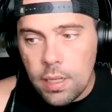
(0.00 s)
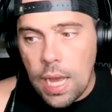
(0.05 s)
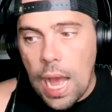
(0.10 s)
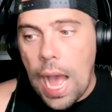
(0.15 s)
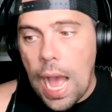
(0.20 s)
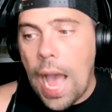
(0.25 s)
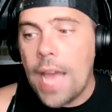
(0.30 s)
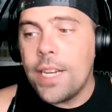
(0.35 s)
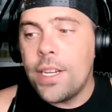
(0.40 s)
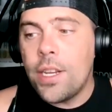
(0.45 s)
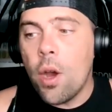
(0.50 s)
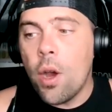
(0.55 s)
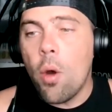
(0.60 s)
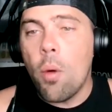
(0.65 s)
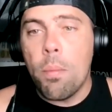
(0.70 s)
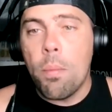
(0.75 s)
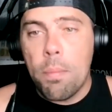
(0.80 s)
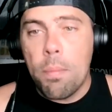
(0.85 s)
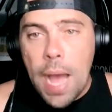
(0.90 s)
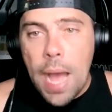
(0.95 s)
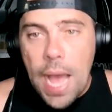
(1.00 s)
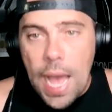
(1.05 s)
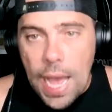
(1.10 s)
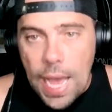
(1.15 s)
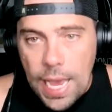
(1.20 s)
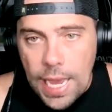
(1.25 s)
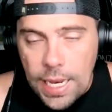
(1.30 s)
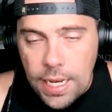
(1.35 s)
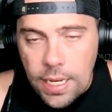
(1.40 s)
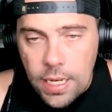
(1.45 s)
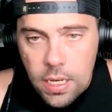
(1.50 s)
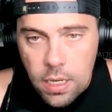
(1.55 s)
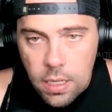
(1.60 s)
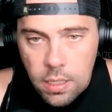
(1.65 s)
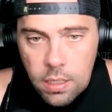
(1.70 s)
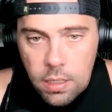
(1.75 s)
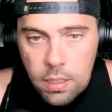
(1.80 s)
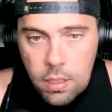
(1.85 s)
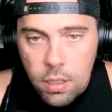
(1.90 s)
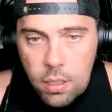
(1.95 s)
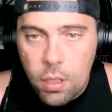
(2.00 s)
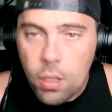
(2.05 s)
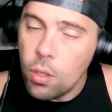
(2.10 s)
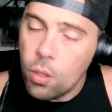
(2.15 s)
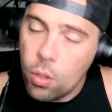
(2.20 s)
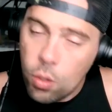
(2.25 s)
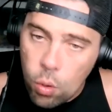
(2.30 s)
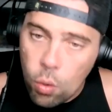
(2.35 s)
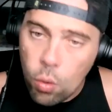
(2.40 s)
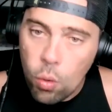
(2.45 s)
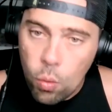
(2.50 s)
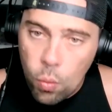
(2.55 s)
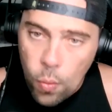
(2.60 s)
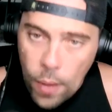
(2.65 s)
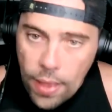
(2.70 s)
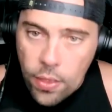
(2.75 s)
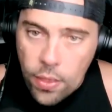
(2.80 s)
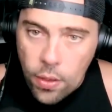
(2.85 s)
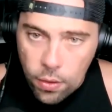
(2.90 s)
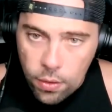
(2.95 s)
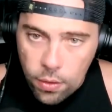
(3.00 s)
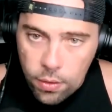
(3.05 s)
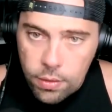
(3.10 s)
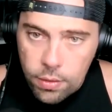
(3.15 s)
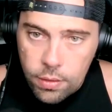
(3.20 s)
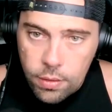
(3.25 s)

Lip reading: I don't mind cool weather.